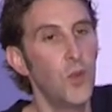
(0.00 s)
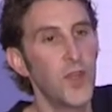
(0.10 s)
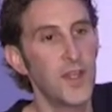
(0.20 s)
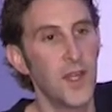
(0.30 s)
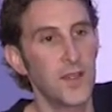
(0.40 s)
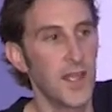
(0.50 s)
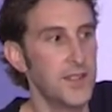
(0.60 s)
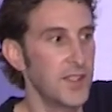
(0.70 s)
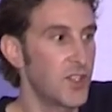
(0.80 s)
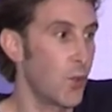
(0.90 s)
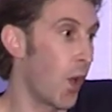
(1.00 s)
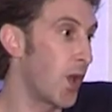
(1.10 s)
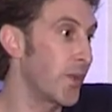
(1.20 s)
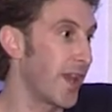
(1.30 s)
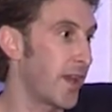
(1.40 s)
Well, that's actually why
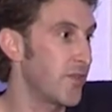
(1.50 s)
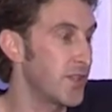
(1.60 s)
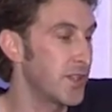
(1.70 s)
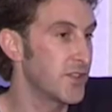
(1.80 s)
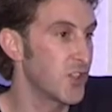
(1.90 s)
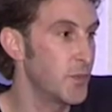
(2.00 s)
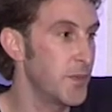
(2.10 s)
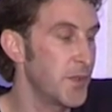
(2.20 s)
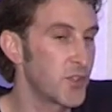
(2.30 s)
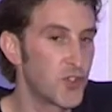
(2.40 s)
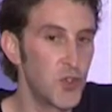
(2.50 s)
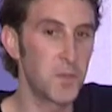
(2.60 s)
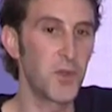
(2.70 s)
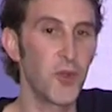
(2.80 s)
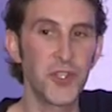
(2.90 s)
we have the assessment, because
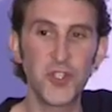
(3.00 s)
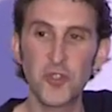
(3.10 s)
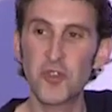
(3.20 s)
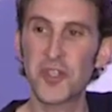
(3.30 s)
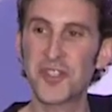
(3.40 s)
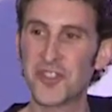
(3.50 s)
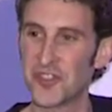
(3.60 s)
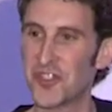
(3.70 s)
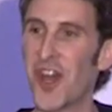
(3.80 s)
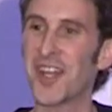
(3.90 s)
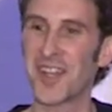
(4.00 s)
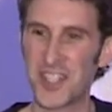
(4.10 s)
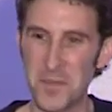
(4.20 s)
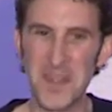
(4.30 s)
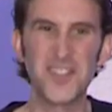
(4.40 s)
suitability usually is this gut. Like
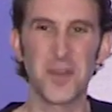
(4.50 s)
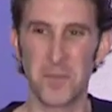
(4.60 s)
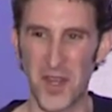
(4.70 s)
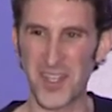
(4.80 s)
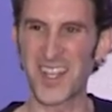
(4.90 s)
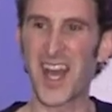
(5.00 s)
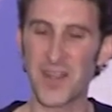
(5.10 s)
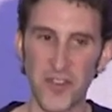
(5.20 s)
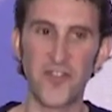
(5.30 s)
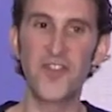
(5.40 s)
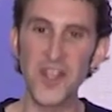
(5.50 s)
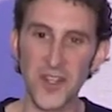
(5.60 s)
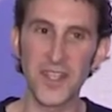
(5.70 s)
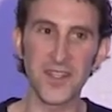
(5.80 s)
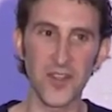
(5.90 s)
you meet somebody, like I have a
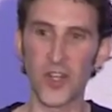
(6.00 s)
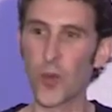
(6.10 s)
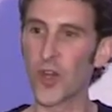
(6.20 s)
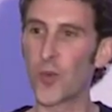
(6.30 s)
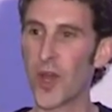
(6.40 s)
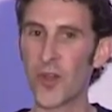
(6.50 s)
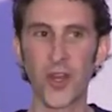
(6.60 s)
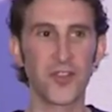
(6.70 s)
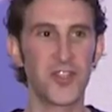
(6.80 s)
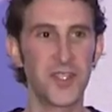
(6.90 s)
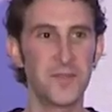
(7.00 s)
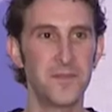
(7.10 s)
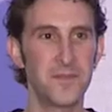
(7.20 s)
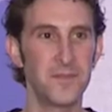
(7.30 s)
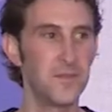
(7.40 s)
feeling they're going to work well in our team,
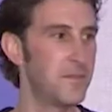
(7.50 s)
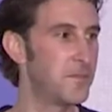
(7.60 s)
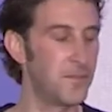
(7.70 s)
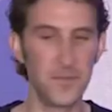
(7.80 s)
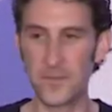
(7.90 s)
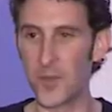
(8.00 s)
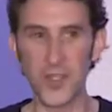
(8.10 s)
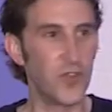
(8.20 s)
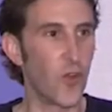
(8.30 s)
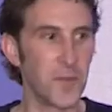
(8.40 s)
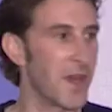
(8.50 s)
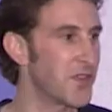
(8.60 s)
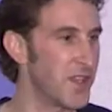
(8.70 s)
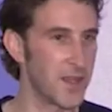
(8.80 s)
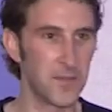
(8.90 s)
but you've only
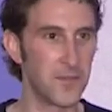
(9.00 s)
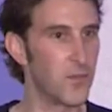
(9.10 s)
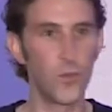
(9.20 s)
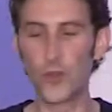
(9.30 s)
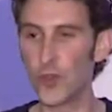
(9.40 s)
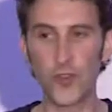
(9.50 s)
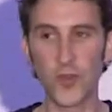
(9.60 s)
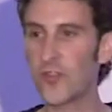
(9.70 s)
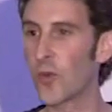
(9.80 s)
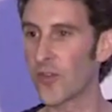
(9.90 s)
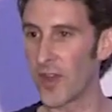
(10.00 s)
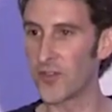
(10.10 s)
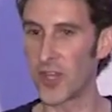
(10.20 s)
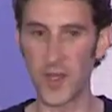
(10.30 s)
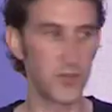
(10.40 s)
met them 2, 3, 4, 5
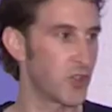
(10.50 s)
times.